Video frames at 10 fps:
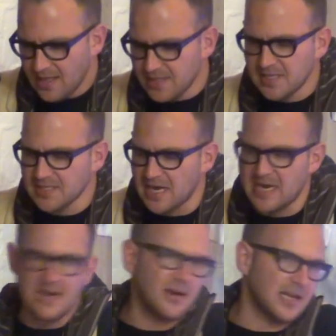This
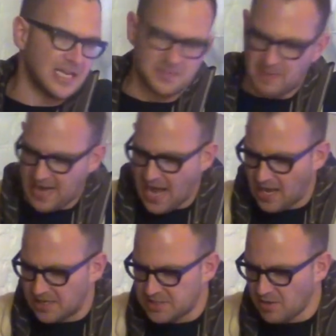isn't nearly as
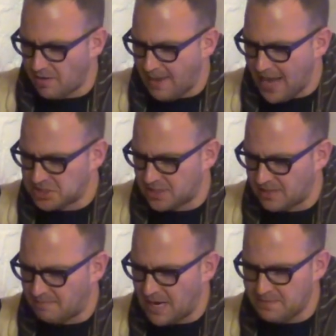banal as Hue
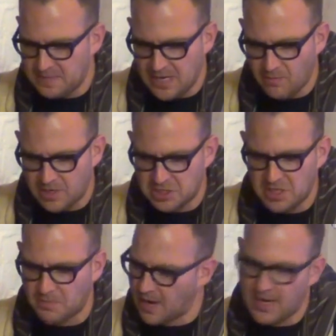imagined it might be when
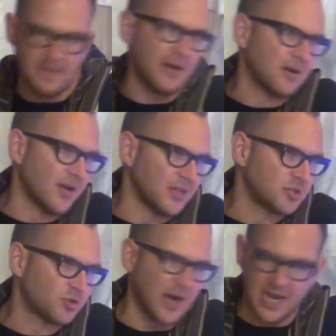she read about it on the
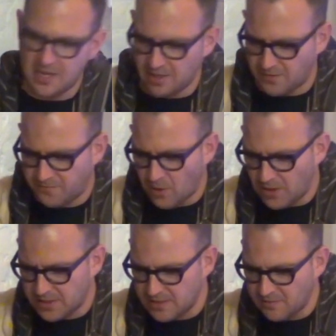triangular
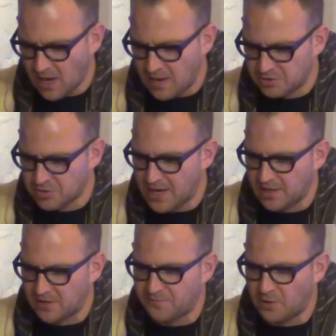folded, uh,
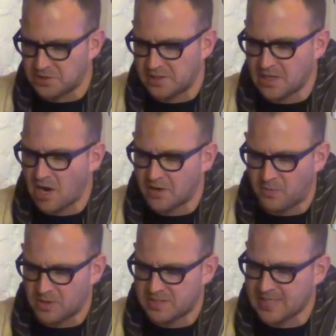triangular folded
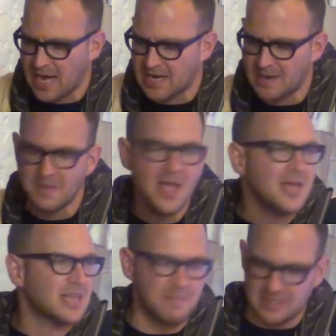cardboard stand-up
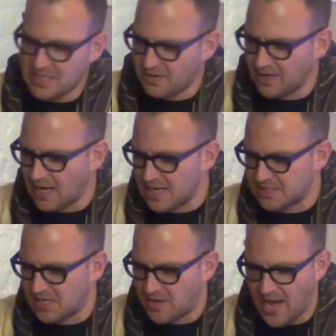that
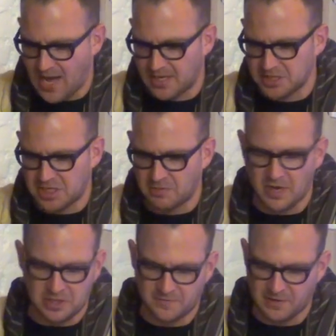materialized in her hand as she
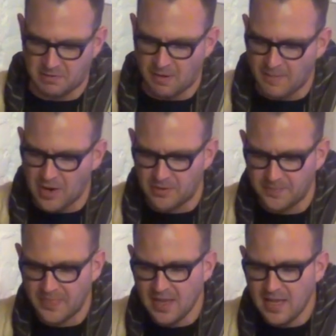reached for the remote.
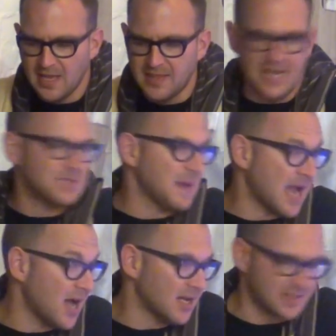That's
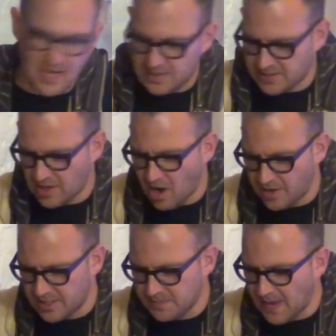because, as the
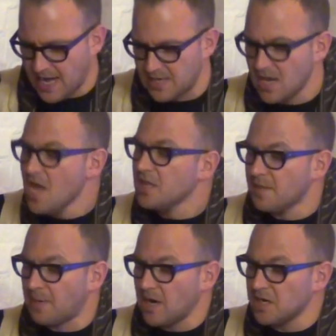card explained,
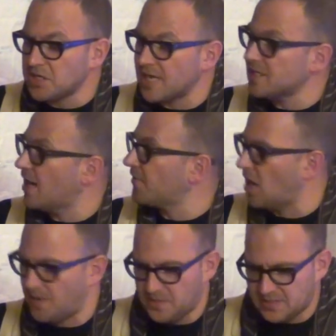the Burj has enough
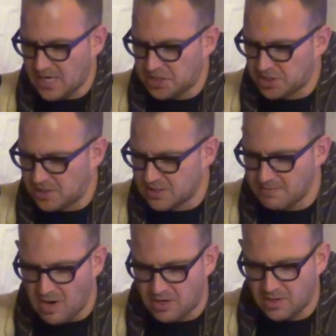computation to
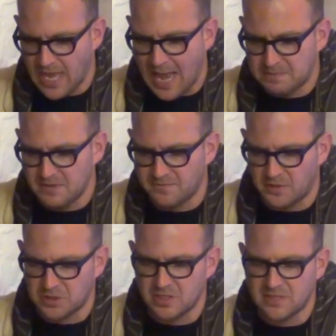model captive
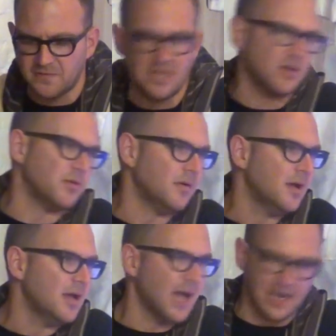versions of Hue
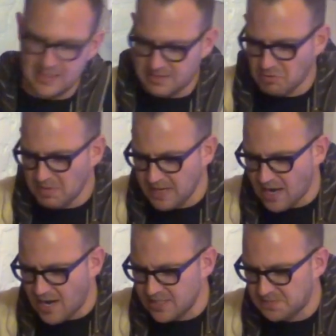at extremely
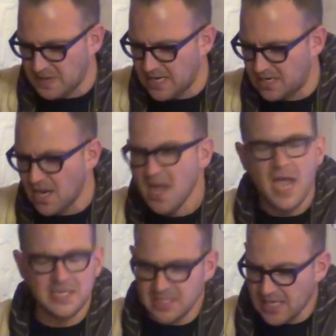high speed
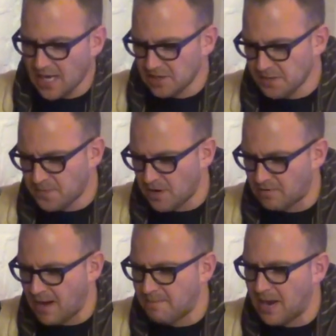and to tailor the
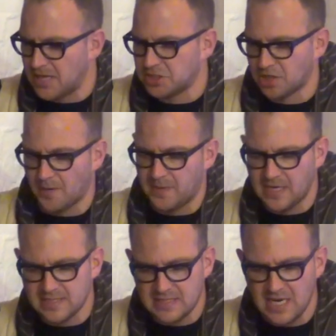program by
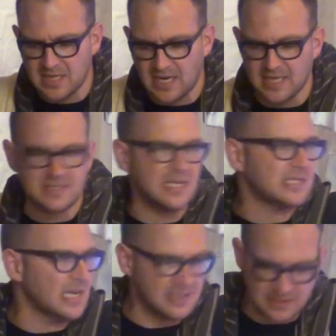sharpening its teeth against
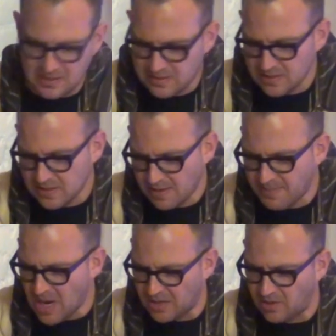these instances in a
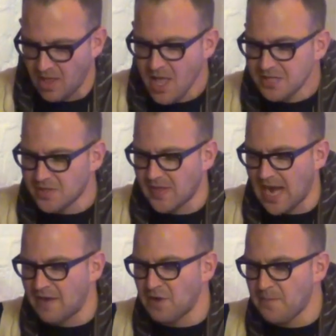bottle so that
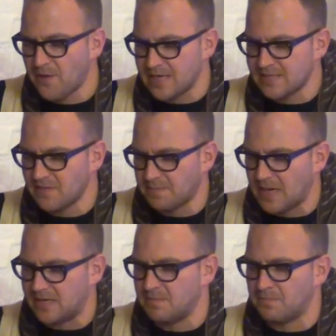every press of the
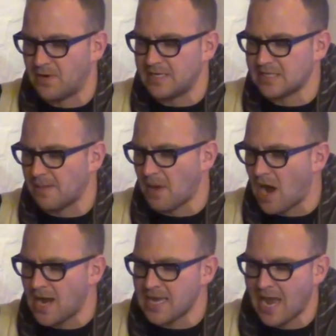button brings up
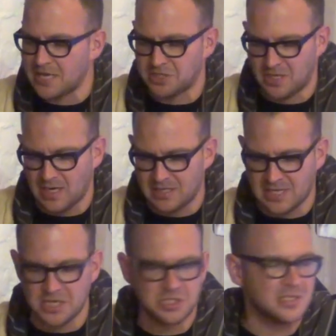eye-catching,
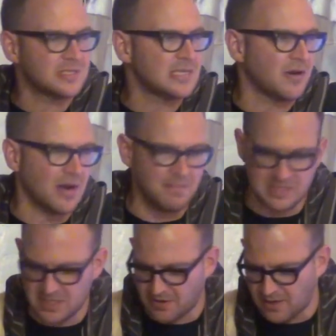attention-snaring
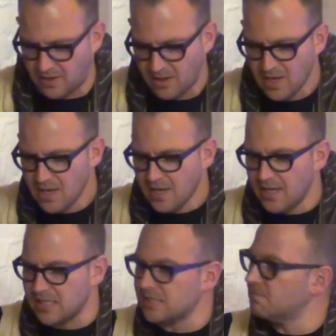material.
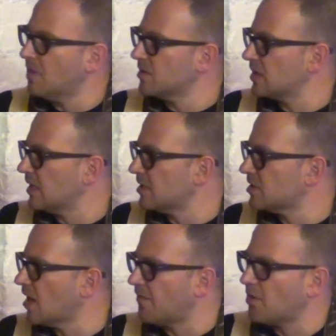It's mostly
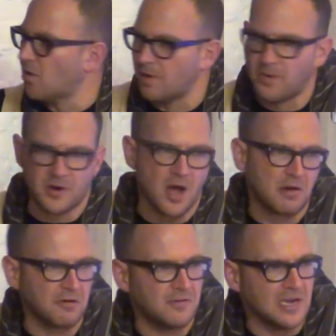softcore
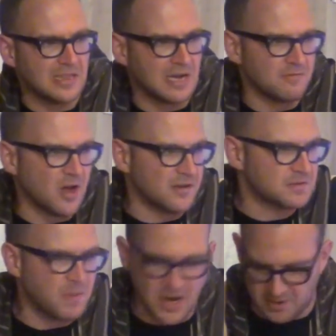pornography that
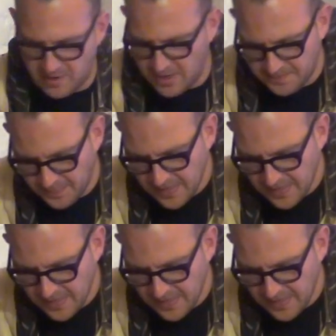involves pottery.